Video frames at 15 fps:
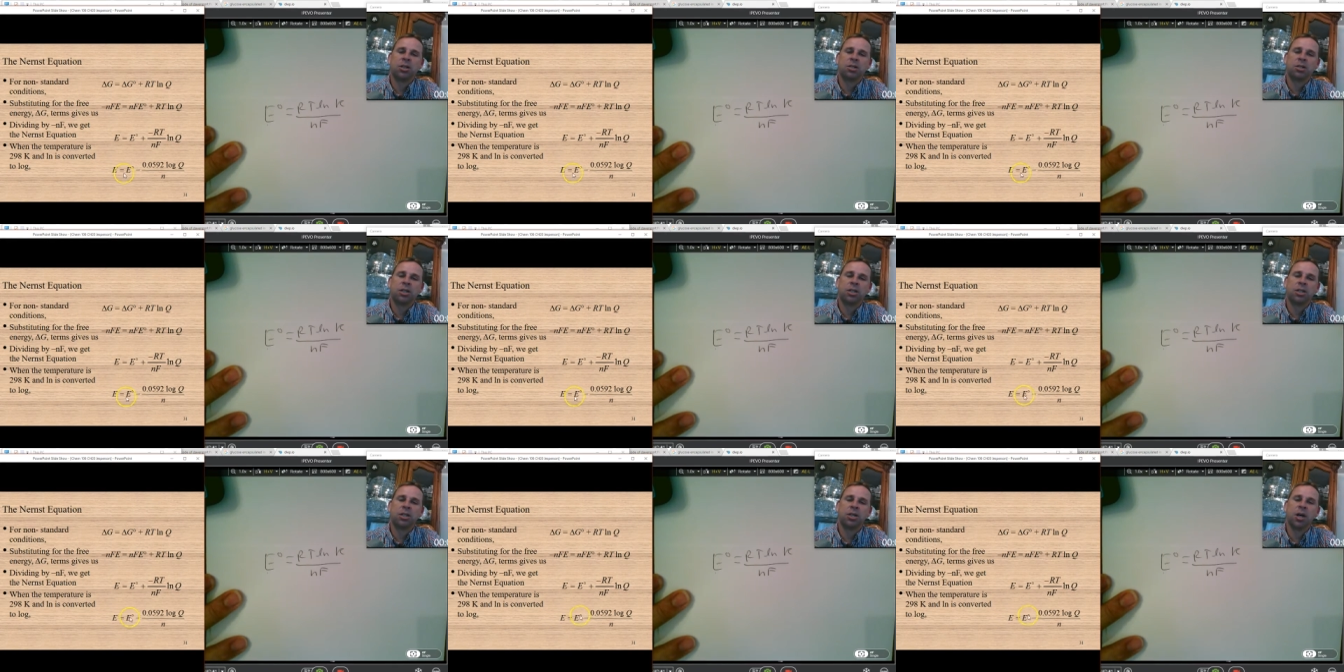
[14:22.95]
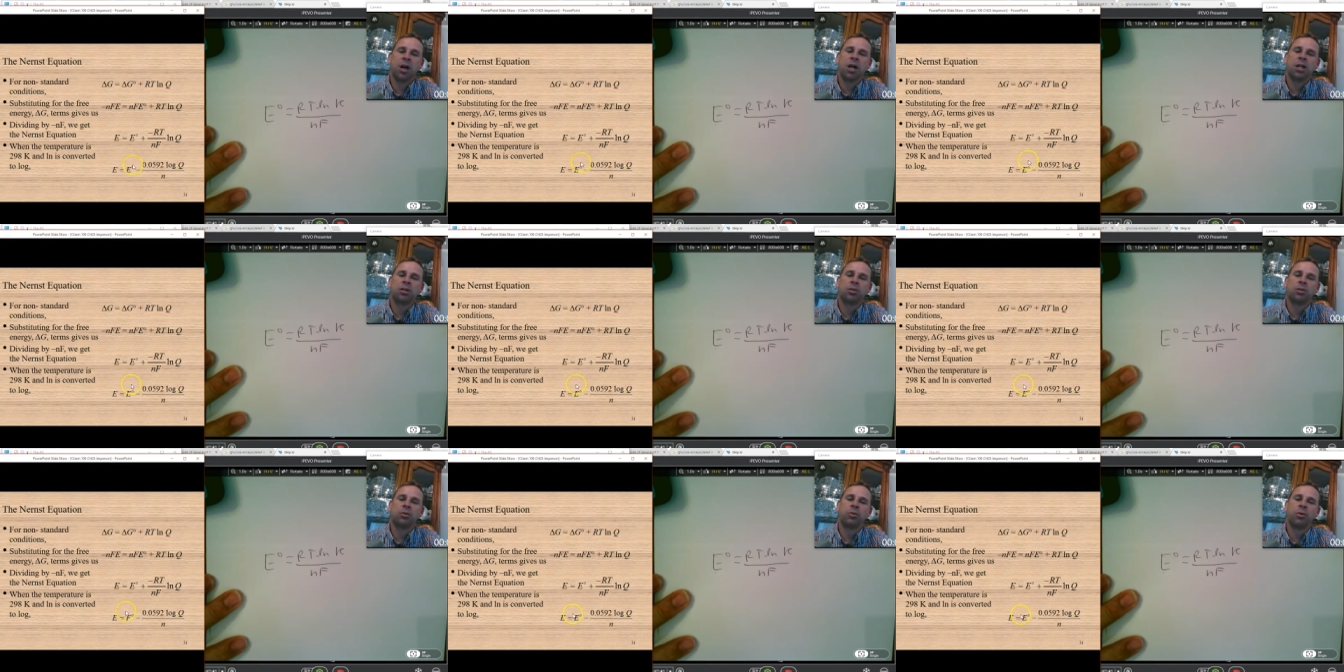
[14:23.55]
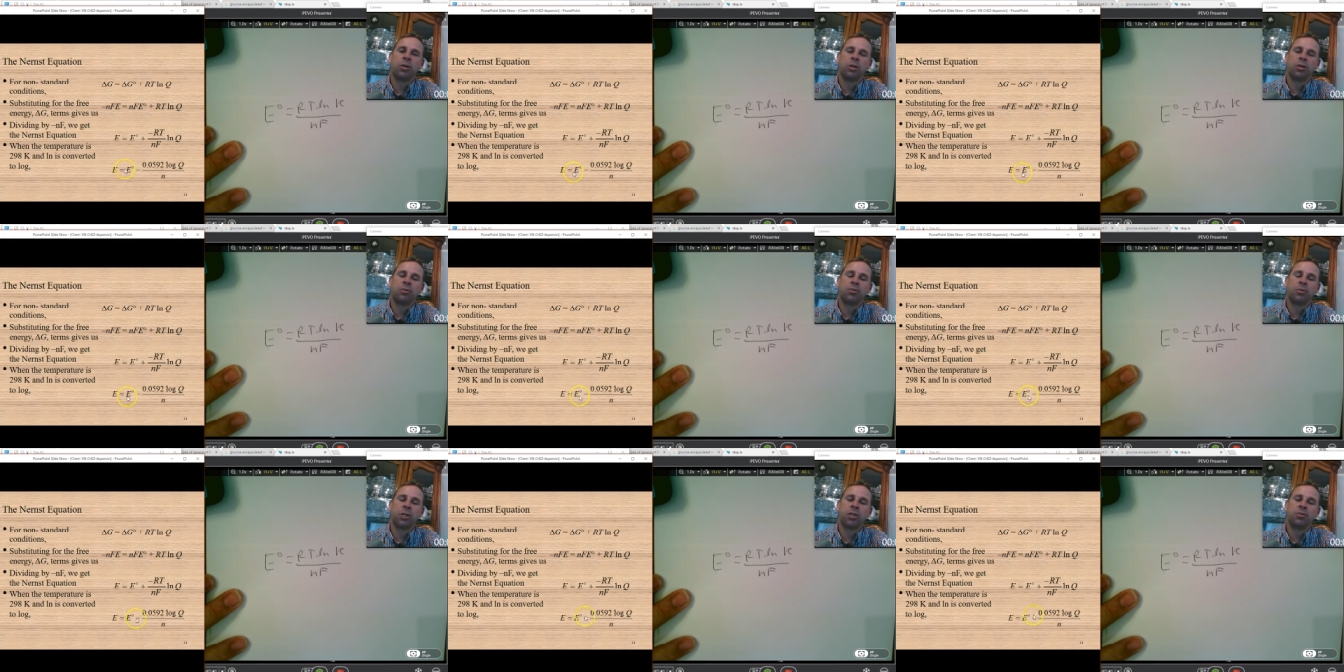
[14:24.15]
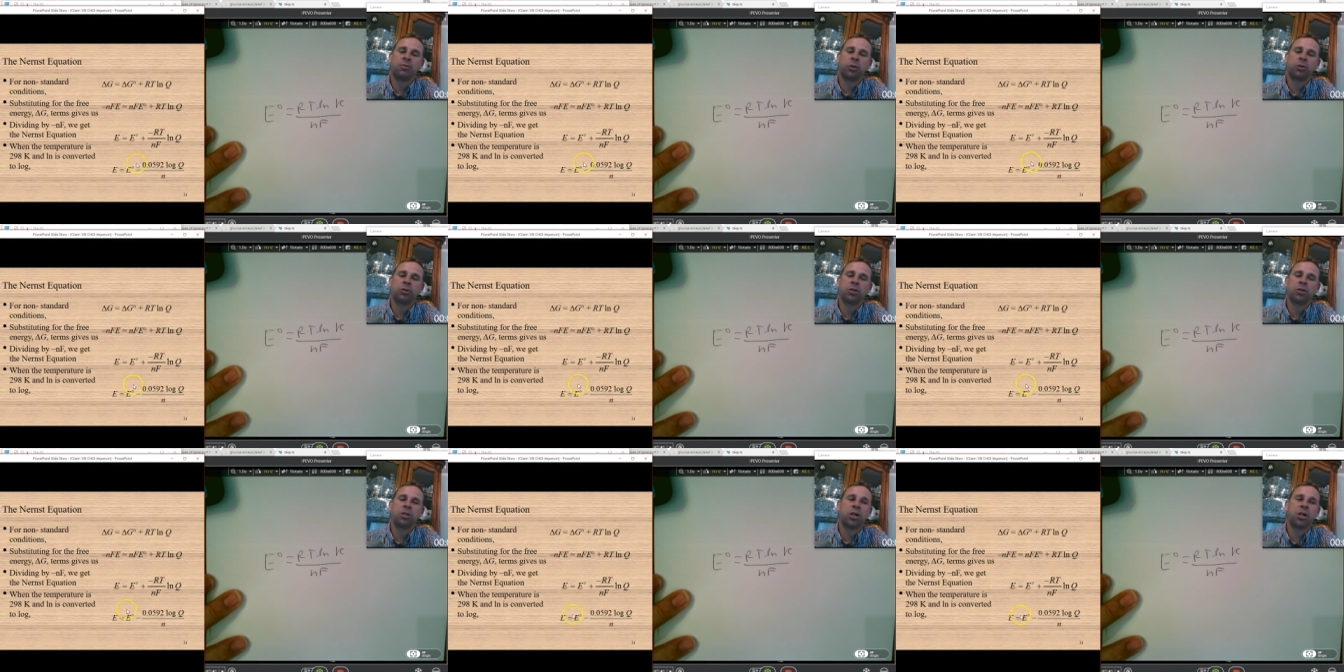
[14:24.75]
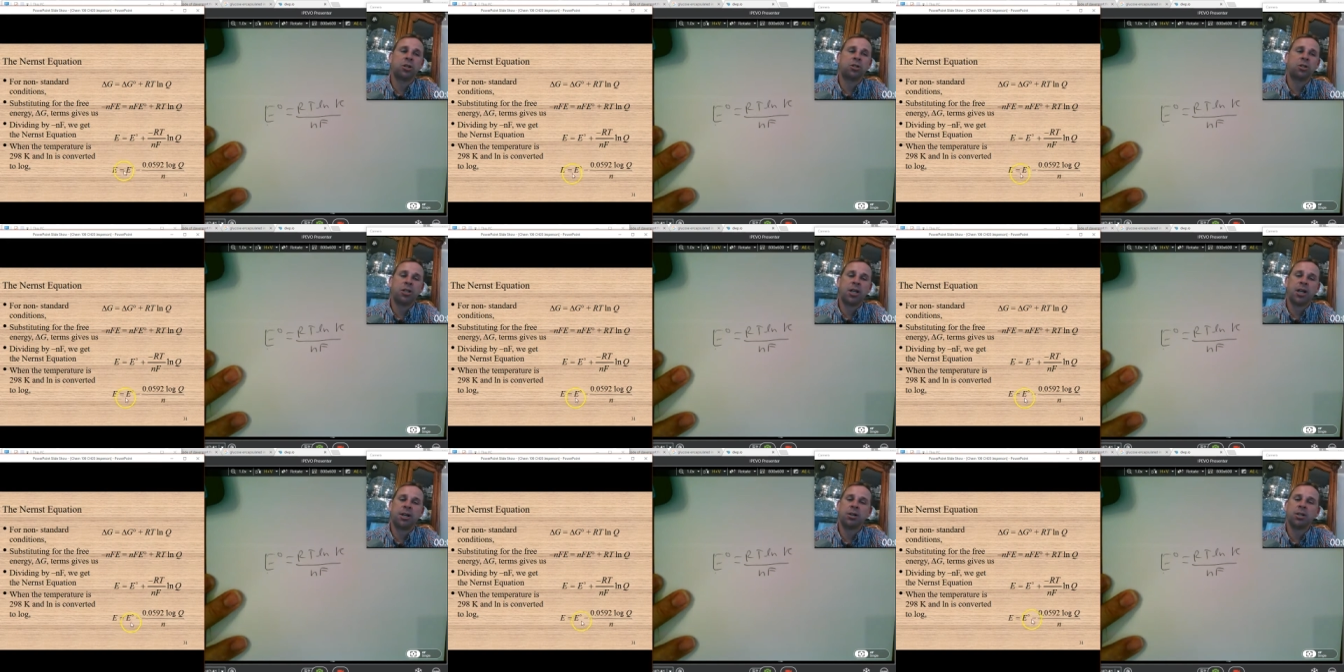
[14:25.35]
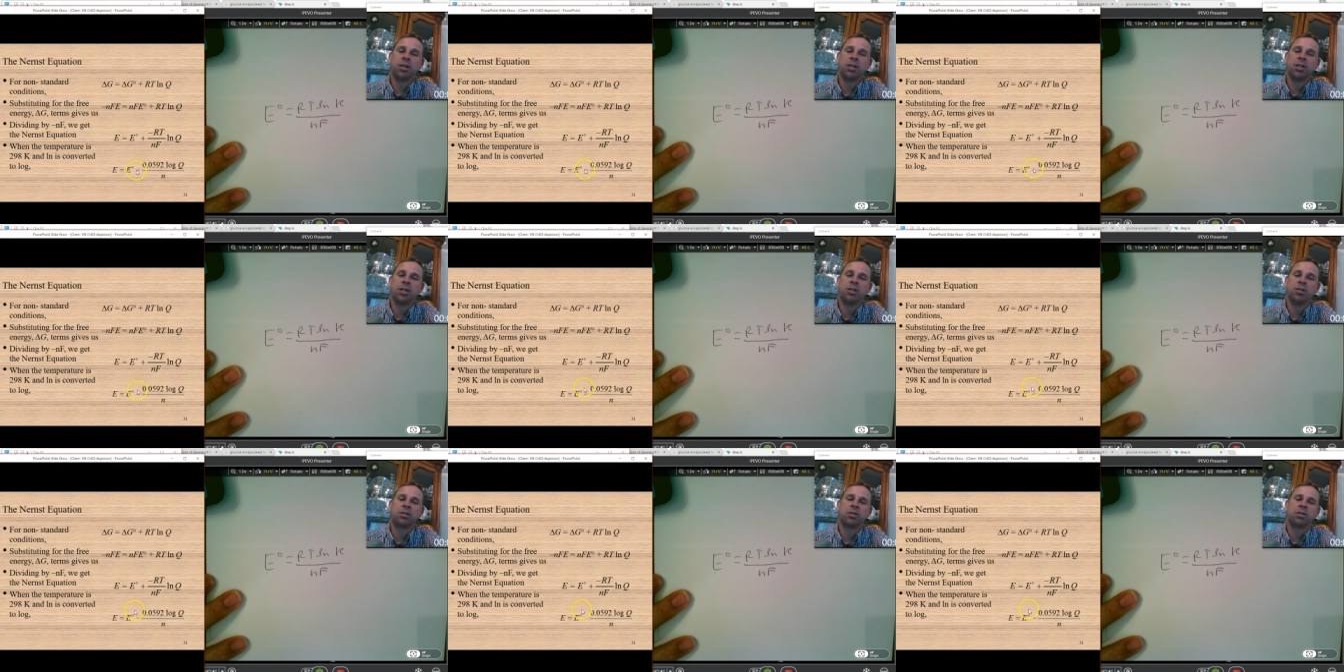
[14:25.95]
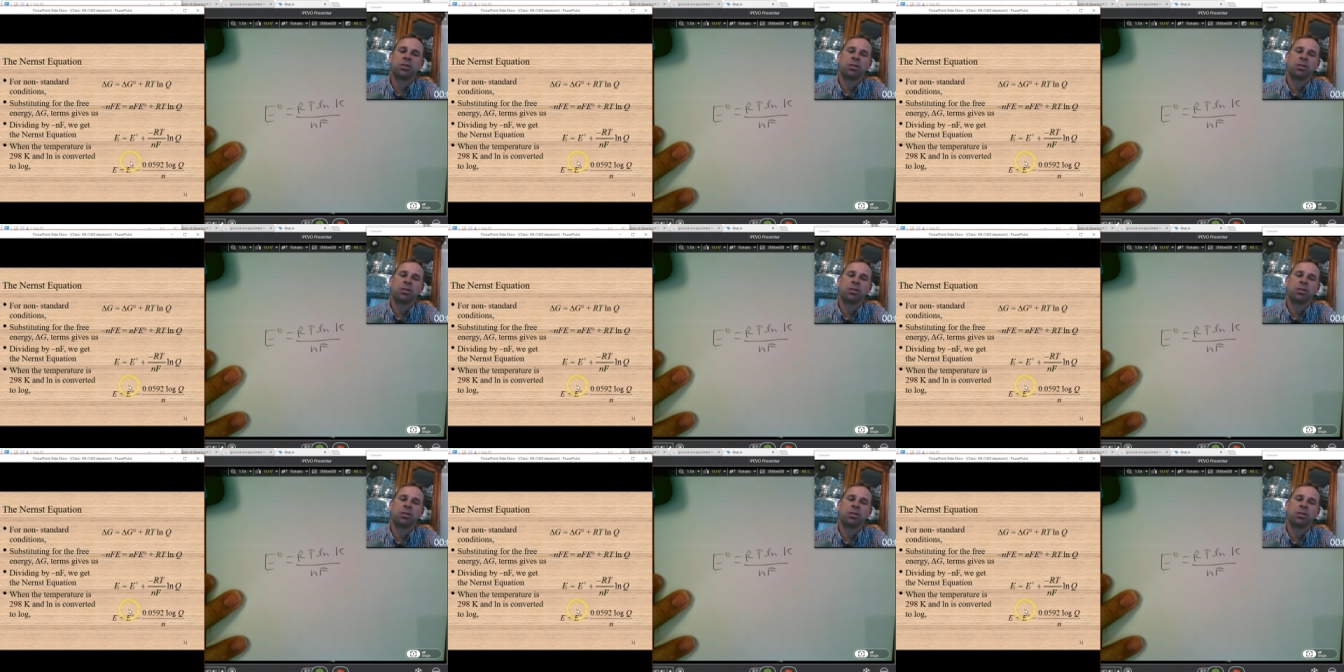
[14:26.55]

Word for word: to E naught, which is which is voltage under standard conditions.